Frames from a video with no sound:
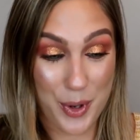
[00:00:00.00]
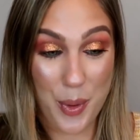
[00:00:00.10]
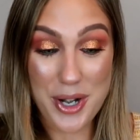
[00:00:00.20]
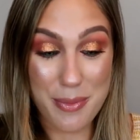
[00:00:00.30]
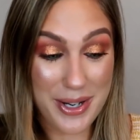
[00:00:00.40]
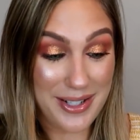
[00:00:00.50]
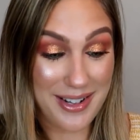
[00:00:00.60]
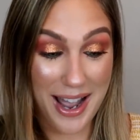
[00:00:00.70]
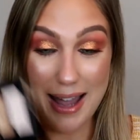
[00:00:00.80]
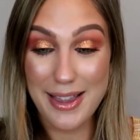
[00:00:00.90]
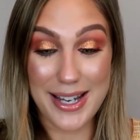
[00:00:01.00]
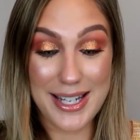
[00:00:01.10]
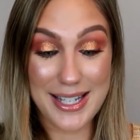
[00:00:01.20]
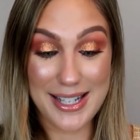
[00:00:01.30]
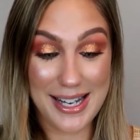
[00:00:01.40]
quite a bit. I
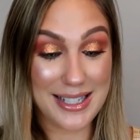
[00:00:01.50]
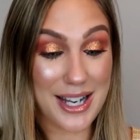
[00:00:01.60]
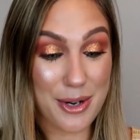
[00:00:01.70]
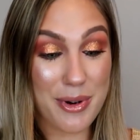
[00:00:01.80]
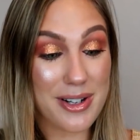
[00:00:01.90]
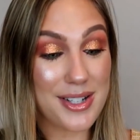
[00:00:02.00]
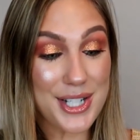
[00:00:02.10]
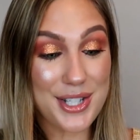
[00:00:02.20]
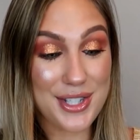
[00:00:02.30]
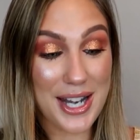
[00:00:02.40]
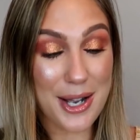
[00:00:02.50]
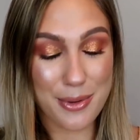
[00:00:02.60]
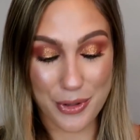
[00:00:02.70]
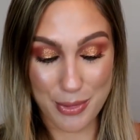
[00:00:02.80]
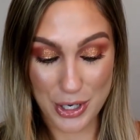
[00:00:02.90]
like it and I wanted it to stay
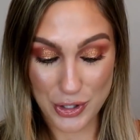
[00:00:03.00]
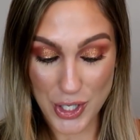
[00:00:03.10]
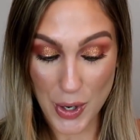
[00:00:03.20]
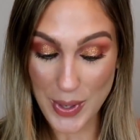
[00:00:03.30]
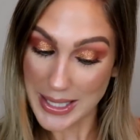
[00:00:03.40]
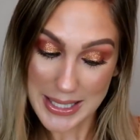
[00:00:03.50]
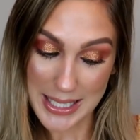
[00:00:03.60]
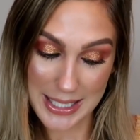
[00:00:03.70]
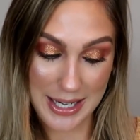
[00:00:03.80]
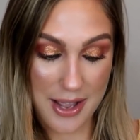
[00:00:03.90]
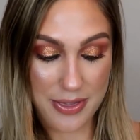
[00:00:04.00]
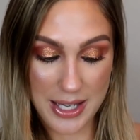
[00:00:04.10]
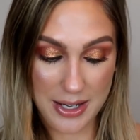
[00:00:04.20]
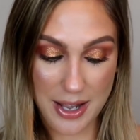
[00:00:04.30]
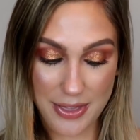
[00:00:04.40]
out with me, so it did. And
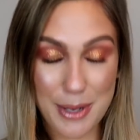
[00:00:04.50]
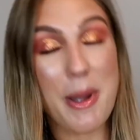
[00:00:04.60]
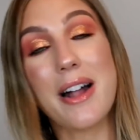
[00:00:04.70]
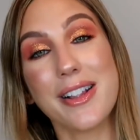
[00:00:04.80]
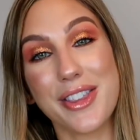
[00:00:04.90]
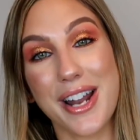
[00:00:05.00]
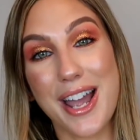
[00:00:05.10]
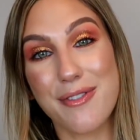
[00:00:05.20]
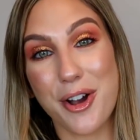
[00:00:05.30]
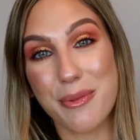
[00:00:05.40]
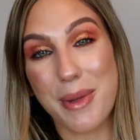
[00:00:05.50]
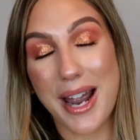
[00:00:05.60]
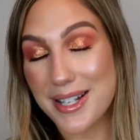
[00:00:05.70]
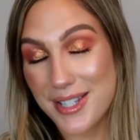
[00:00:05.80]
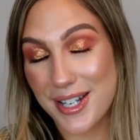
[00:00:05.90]
then the palette that I have on
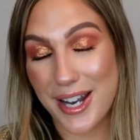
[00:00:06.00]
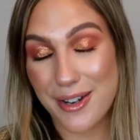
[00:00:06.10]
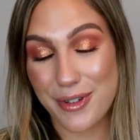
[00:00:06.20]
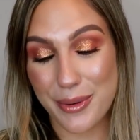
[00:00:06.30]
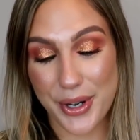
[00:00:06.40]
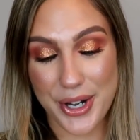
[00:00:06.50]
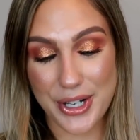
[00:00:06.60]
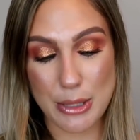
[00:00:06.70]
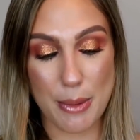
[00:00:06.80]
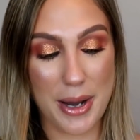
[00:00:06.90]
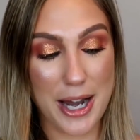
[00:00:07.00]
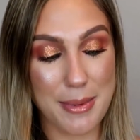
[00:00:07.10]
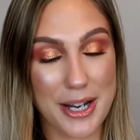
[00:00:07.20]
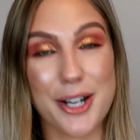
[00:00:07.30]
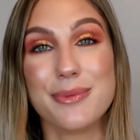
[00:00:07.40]
my eyes today, if you were curious about my eye
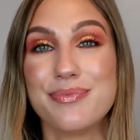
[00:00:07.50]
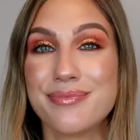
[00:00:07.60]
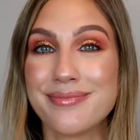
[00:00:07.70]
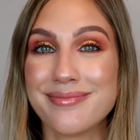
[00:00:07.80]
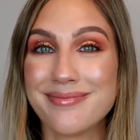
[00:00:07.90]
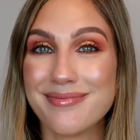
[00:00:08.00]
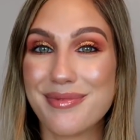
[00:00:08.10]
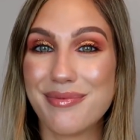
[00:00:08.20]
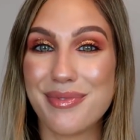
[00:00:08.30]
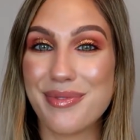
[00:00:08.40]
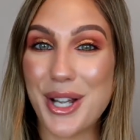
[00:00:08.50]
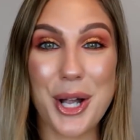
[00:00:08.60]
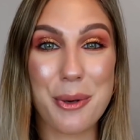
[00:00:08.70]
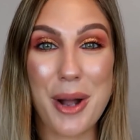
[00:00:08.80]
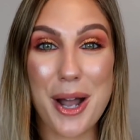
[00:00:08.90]
makeup, the
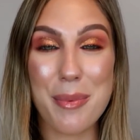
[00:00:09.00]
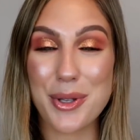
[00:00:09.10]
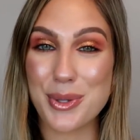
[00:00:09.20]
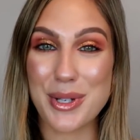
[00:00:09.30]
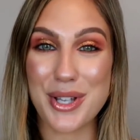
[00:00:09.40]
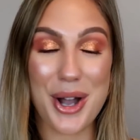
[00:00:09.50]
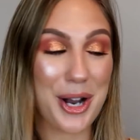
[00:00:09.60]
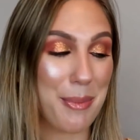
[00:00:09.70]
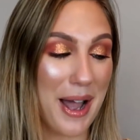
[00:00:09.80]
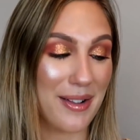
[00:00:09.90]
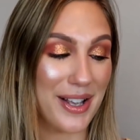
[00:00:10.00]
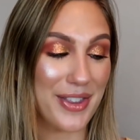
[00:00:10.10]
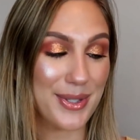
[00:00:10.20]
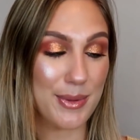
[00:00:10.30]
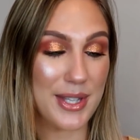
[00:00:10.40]
ColourPop Sweet Talk palette.
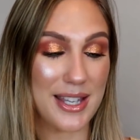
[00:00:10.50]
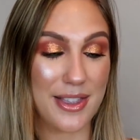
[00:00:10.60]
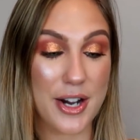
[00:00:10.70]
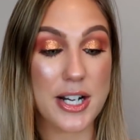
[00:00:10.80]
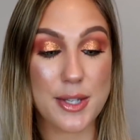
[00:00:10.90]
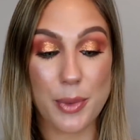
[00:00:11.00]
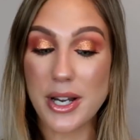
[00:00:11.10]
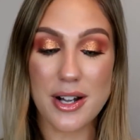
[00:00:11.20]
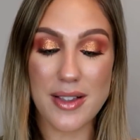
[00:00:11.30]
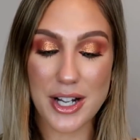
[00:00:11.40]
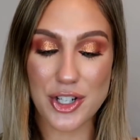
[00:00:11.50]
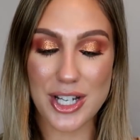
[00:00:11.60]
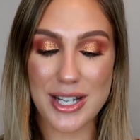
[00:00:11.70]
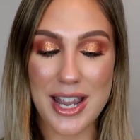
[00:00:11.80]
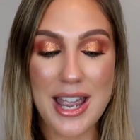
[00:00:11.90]
This was in their spring
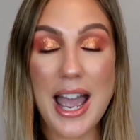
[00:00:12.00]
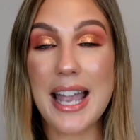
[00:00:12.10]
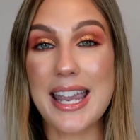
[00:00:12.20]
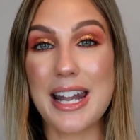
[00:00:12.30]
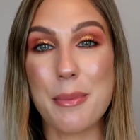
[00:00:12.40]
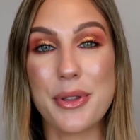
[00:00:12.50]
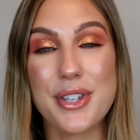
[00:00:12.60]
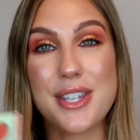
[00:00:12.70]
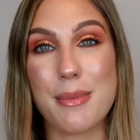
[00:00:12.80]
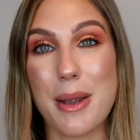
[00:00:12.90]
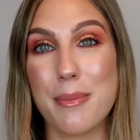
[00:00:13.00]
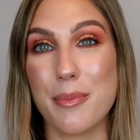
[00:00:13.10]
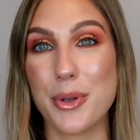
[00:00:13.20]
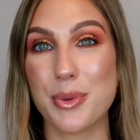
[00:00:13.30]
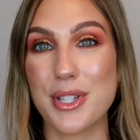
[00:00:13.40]
collection. Again, I put this in my
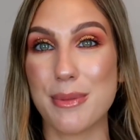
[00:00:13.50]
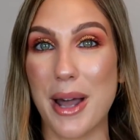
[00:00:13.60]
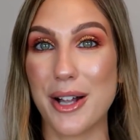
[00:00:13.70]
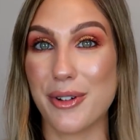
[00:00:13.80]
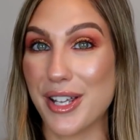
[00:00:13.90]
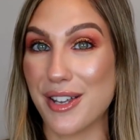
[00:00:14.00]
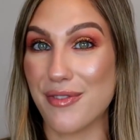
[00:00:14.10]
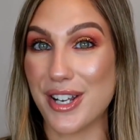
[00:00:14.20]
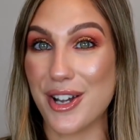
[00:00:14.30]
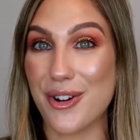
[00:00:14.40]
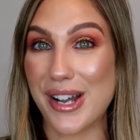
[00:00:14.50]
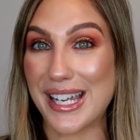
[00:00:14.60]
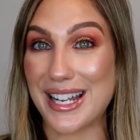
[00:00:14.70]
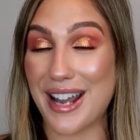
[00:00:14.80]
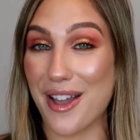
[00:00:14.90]
most recent palette ranking video
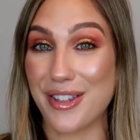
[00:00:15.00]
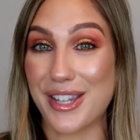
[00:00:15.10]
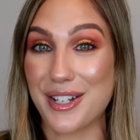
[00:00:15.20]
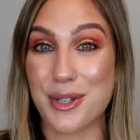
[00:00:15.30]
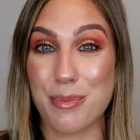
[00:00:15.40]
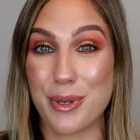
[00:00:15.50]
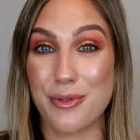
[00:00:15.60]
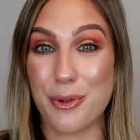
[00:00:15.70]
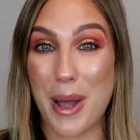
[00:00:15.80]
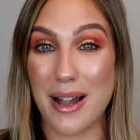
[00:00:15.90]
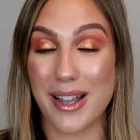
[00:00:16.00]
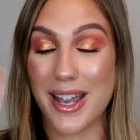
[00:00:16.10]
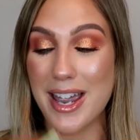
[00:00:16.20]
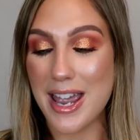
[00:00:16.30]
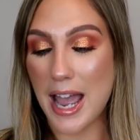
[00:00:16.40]
and I think that it's a beautiful
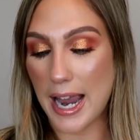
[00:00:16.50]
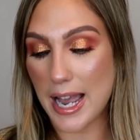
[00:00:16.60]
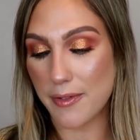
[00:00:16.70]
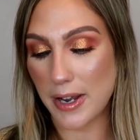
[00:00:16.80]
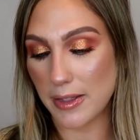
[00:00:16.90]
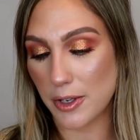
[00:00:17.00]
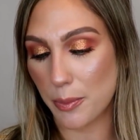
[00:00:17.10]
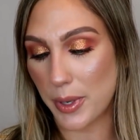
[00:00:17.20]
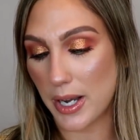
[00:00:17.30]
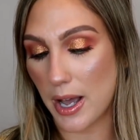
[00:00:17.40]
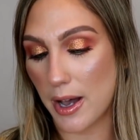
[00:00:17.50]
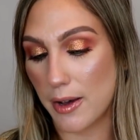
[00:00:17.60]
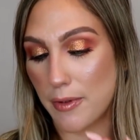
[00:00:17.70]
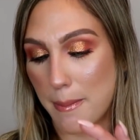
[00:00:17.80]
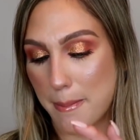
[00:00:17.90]
palette. I have a little bit of